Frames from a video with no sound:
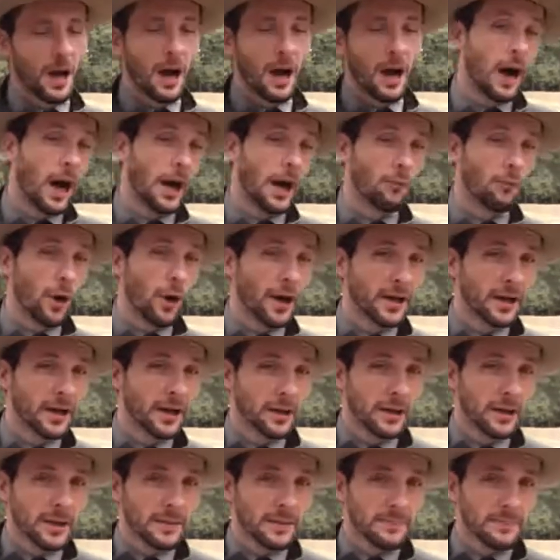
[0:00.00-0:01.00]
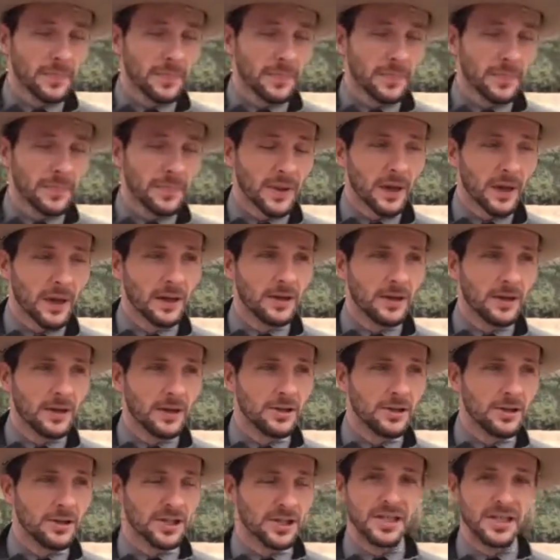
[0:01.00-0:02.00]
Ironically,
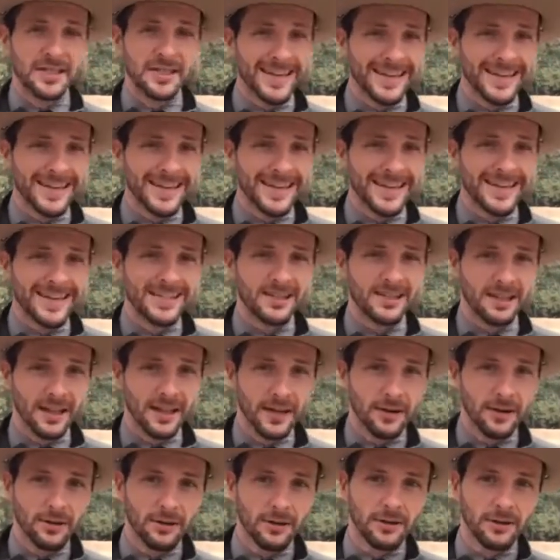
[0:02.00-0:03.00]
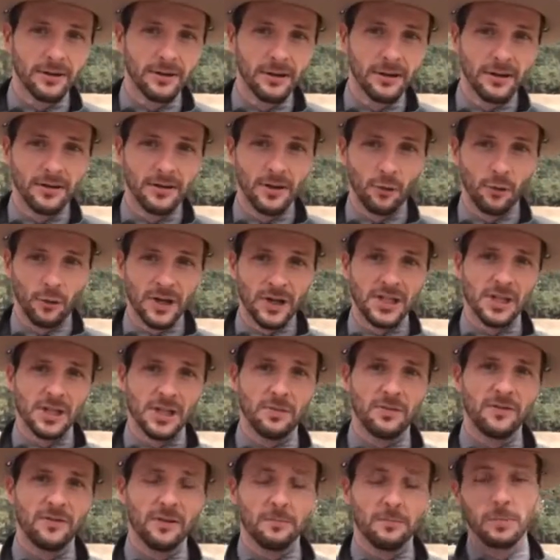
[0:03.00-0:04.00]
just days later, the
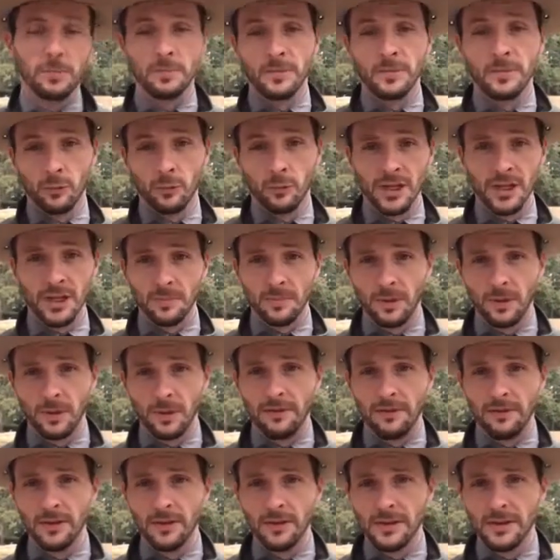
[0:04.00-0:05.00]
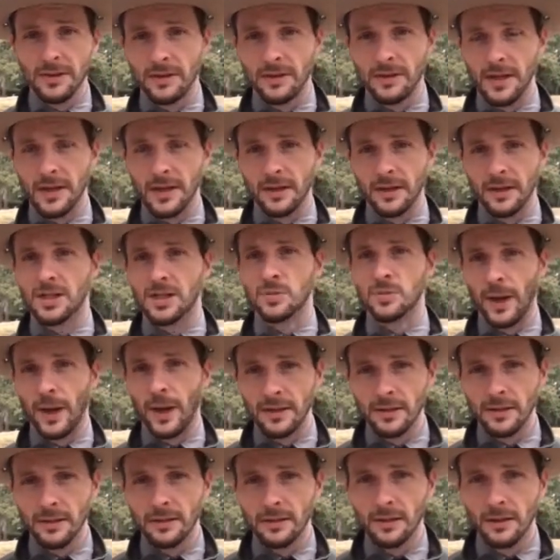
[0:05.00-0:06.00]
resupply fleet that they had
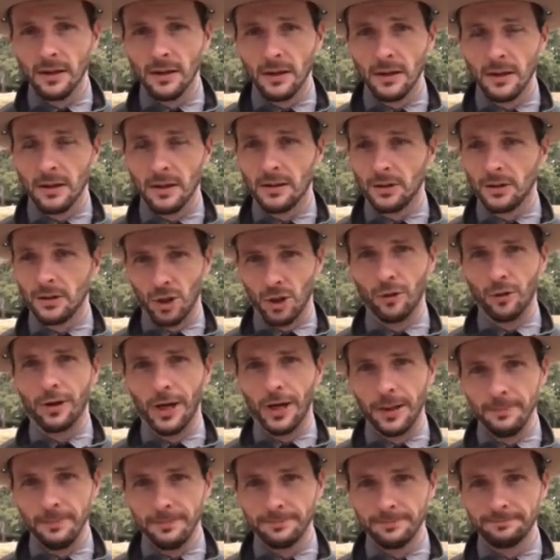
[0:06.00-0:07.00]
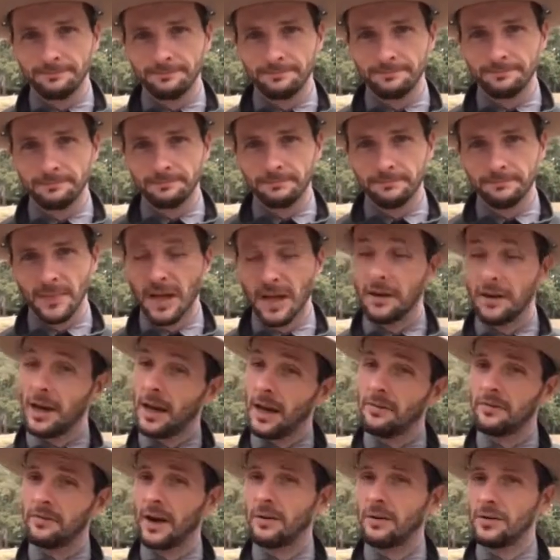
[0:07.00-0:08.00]
expected showed up
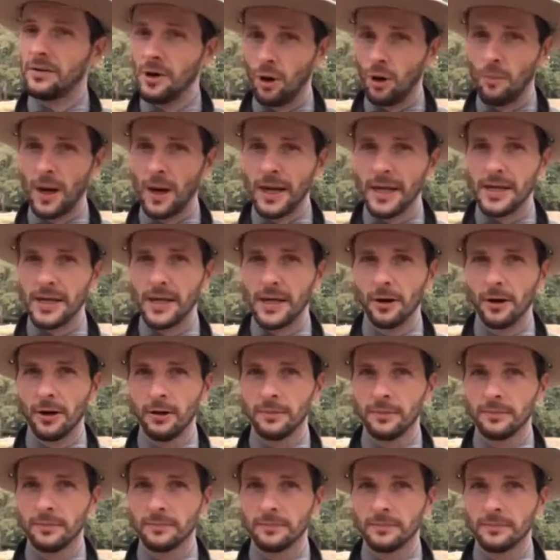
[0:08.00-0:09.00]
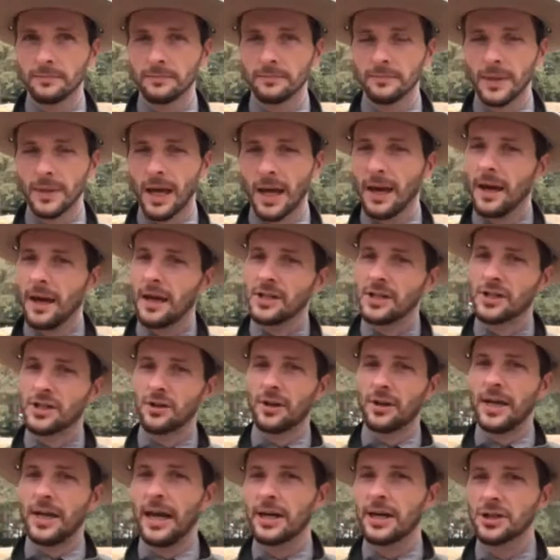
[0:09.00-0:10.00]
and found nobody here. And so
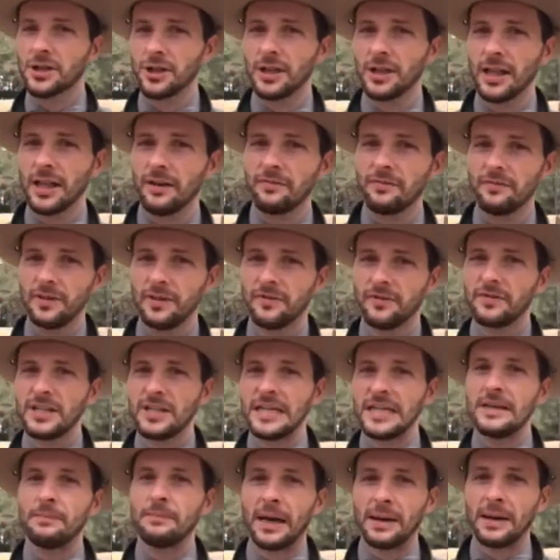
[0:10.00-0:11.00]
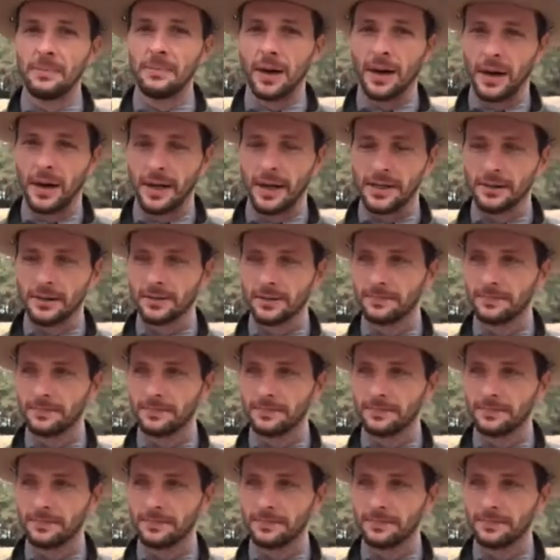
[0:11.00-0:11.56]
they actually left 15 men behind.